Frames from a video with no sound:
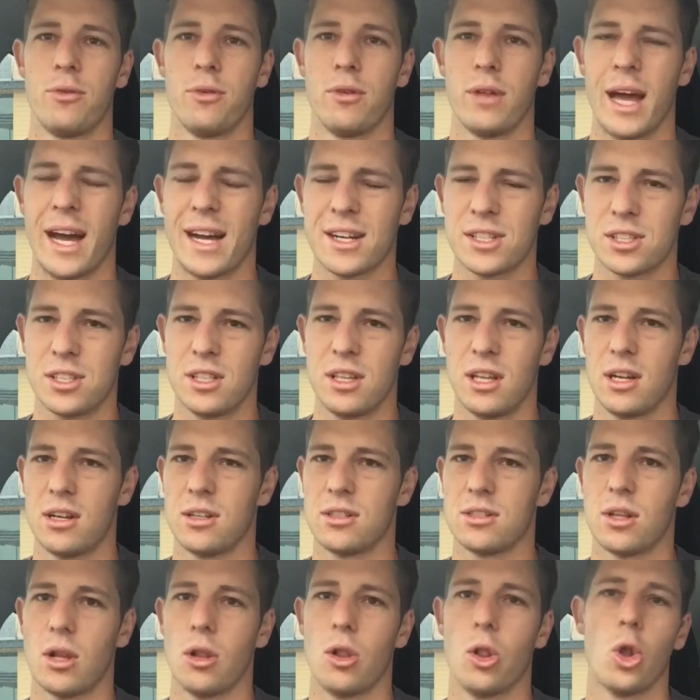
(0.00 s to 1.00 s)
actually there
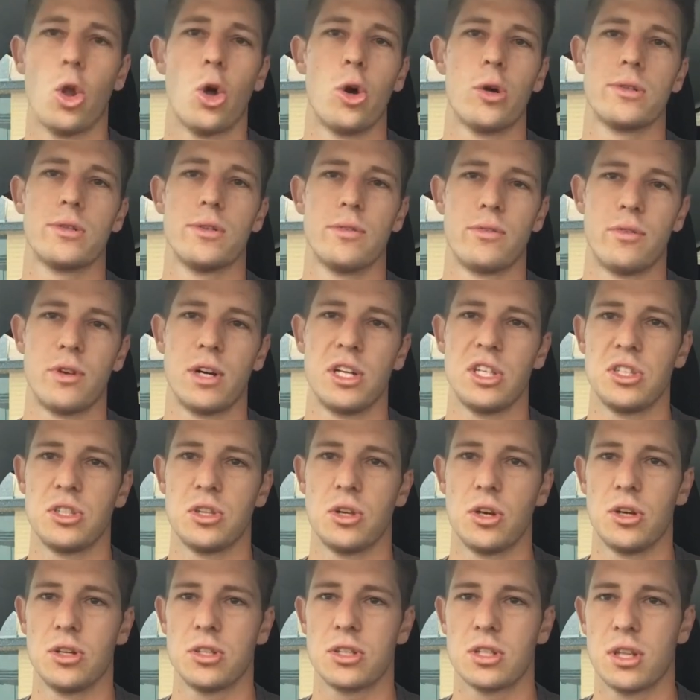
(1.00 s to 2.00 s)
is a lot of
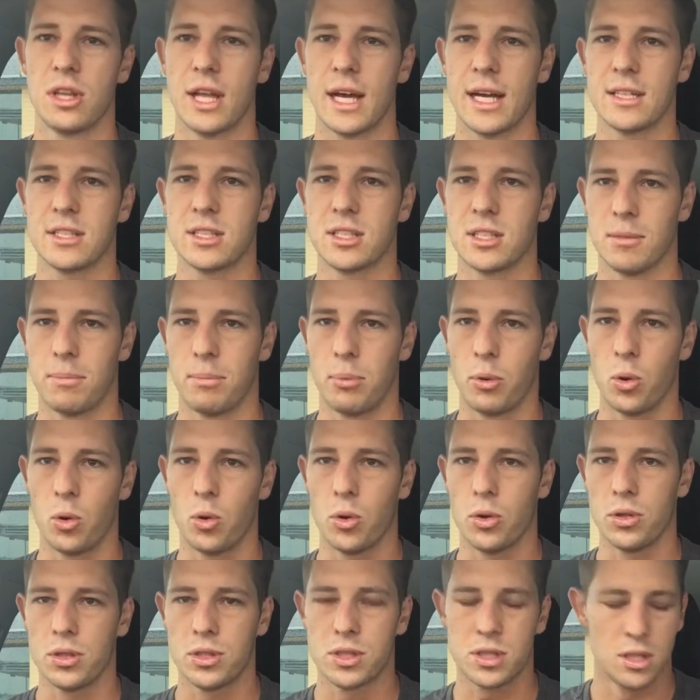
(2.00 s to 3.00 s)
research that
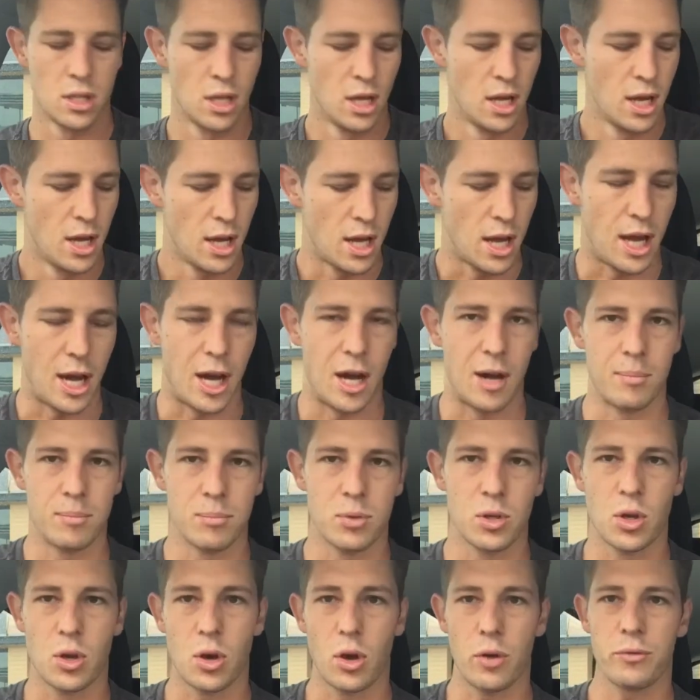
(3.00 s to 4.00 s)
supports
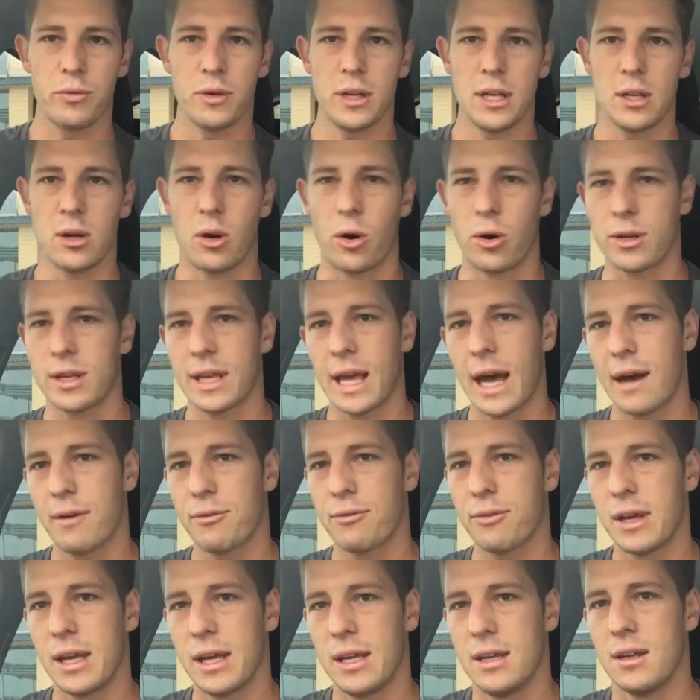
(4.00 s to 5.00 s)
coffee or
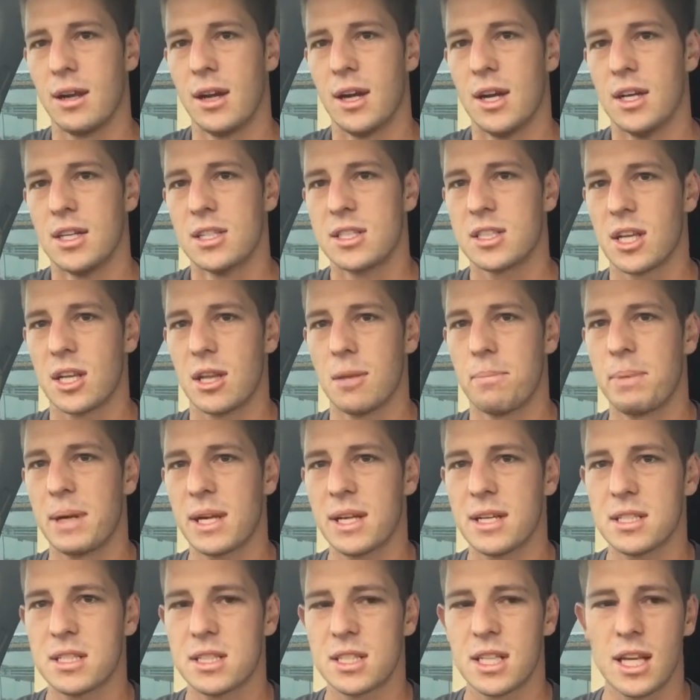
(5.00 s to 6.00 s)
caffeine. So the
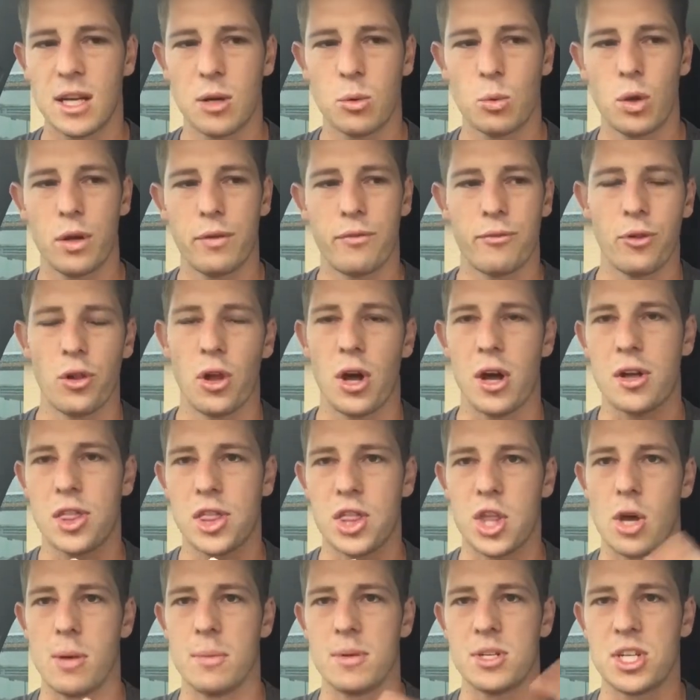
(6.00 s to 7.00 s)
biggest thing with
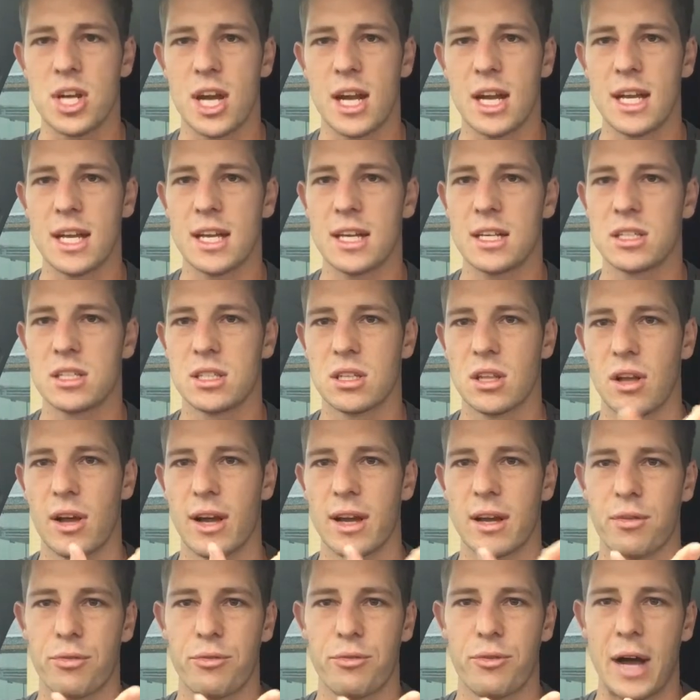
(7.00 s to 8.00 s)
like thermogenics,
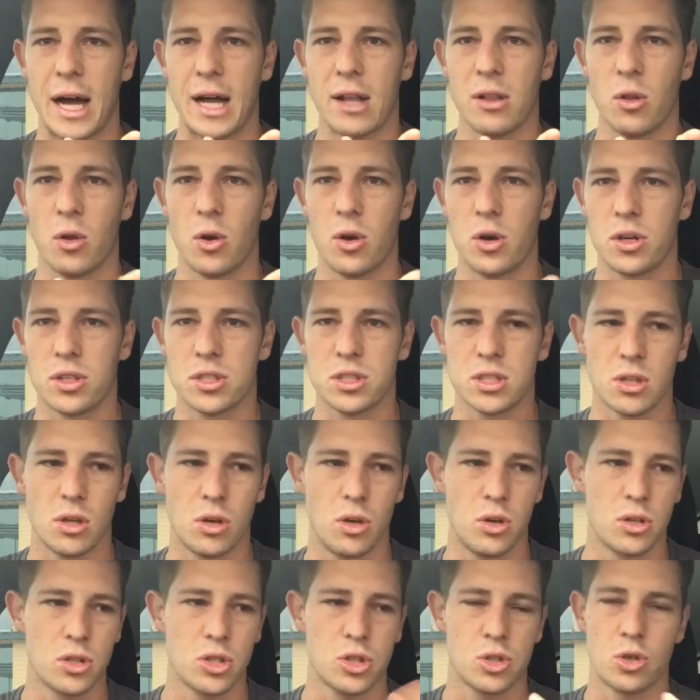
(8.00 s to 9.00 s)
like fat loss
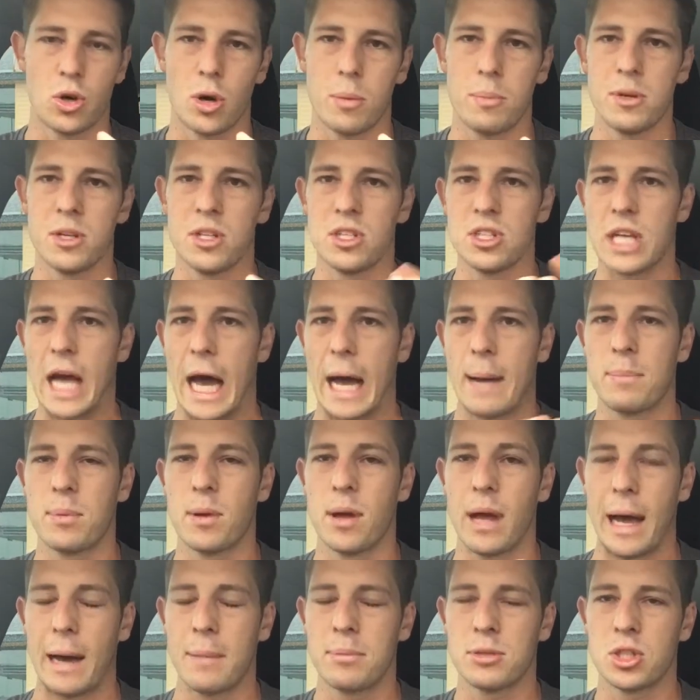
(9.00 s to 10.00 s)
or strippers,
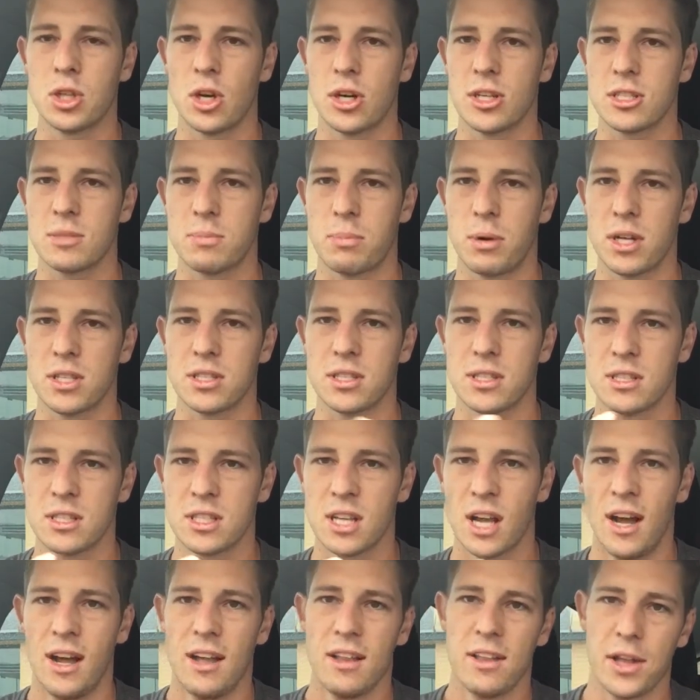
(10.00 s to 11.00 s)
appetite
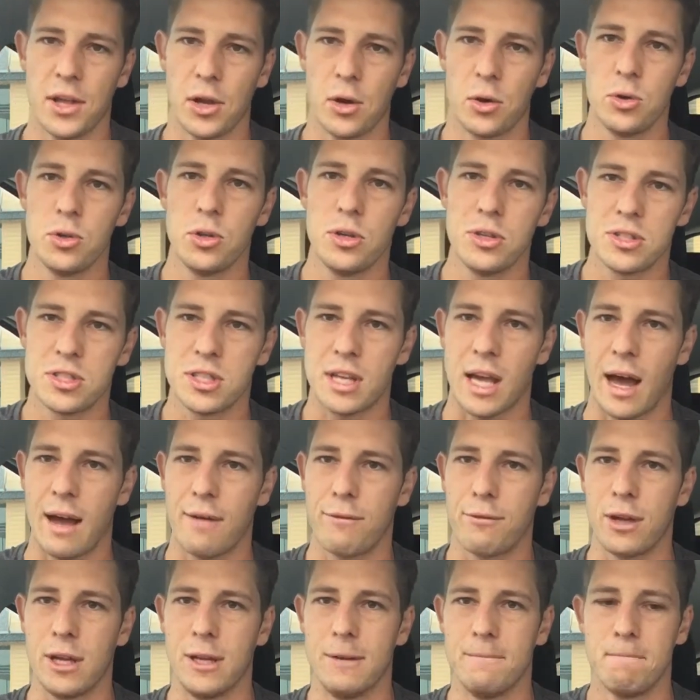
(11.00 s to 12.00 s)
suppressants, they all use
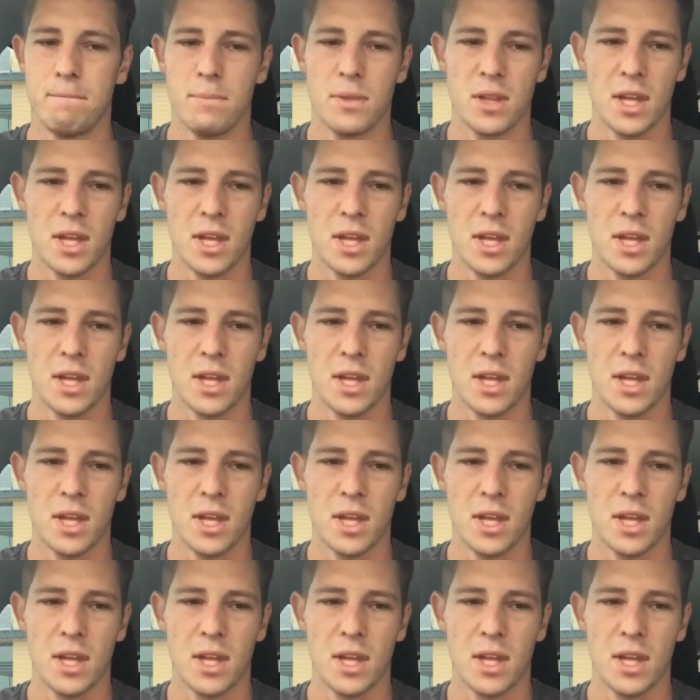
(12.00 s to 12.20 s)
caffeine.